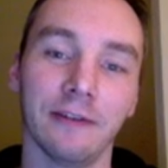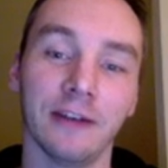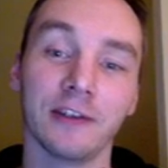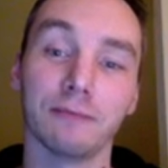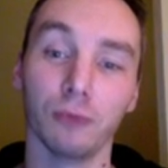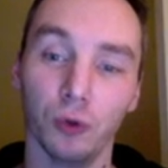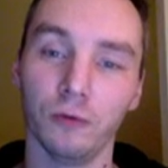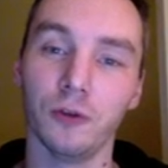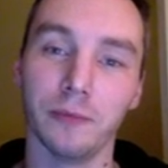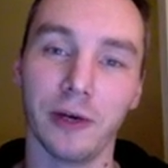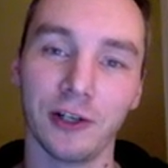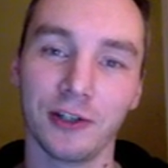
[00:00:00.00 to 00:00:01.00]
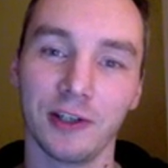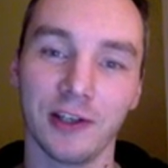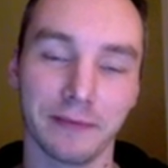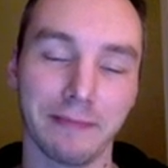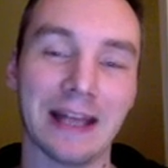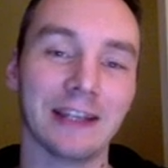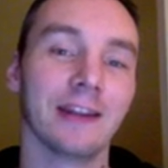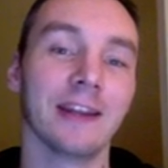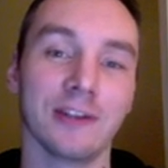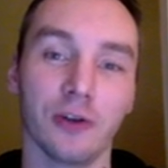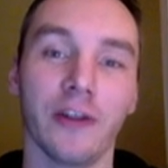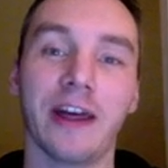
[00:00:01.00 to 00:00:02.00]
doesn't move too much, it doesn't matter that
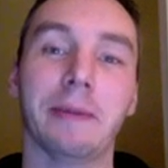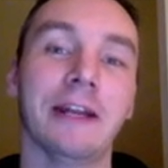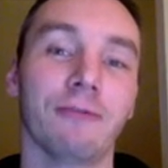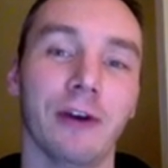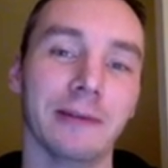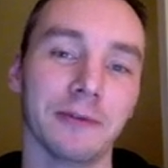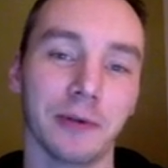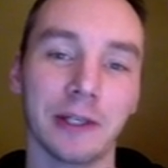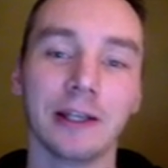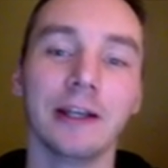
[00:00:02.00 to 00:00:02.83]
there's not that many frames to it.